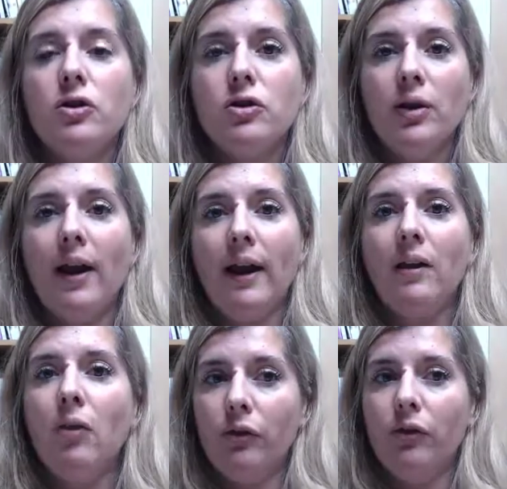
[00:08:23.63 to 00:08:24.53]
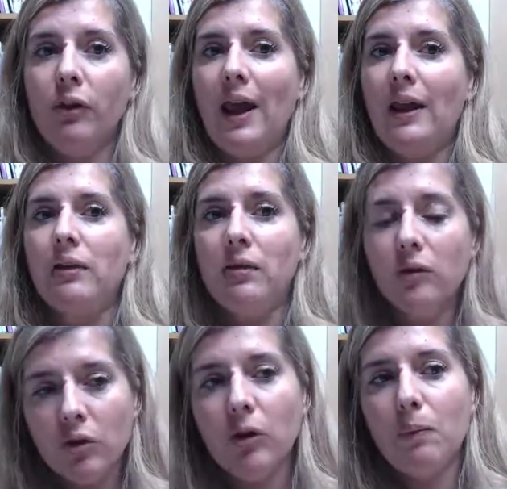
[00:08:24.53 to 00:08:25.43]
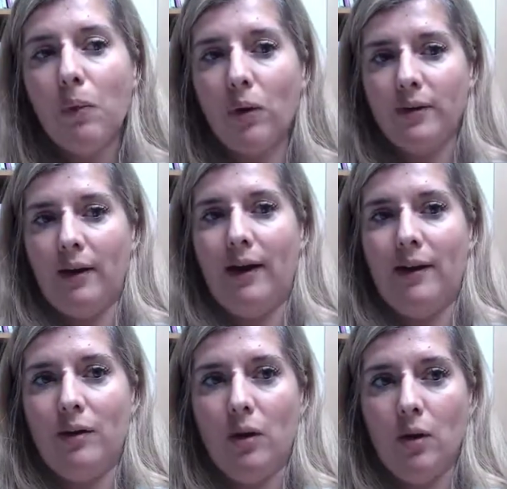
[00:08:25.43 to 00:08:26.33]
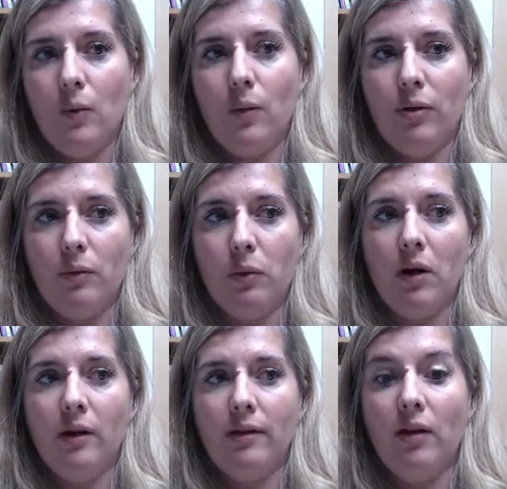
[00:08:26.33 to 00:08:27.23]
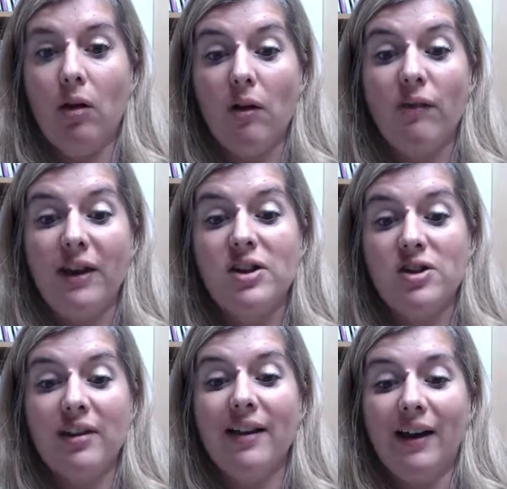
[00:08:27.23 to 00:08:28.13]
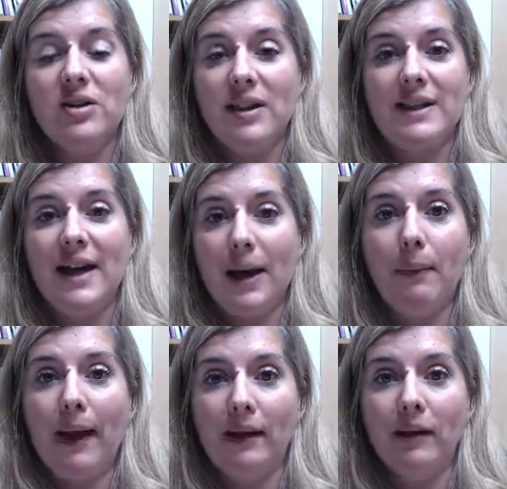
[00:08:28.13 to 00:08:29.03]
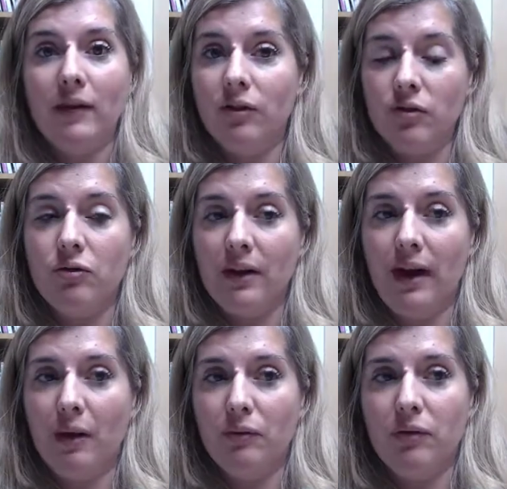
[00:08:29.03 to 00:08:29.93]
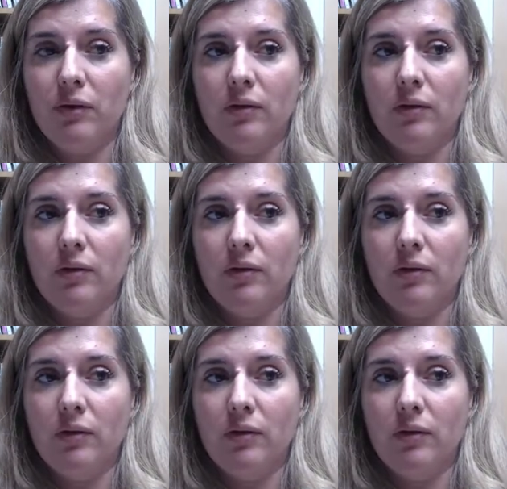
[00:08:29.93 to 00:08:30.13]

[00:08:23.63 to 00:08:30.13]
Try not to get too bogged down with the words. A lot of it is just actually the tapping. It's just really helpful.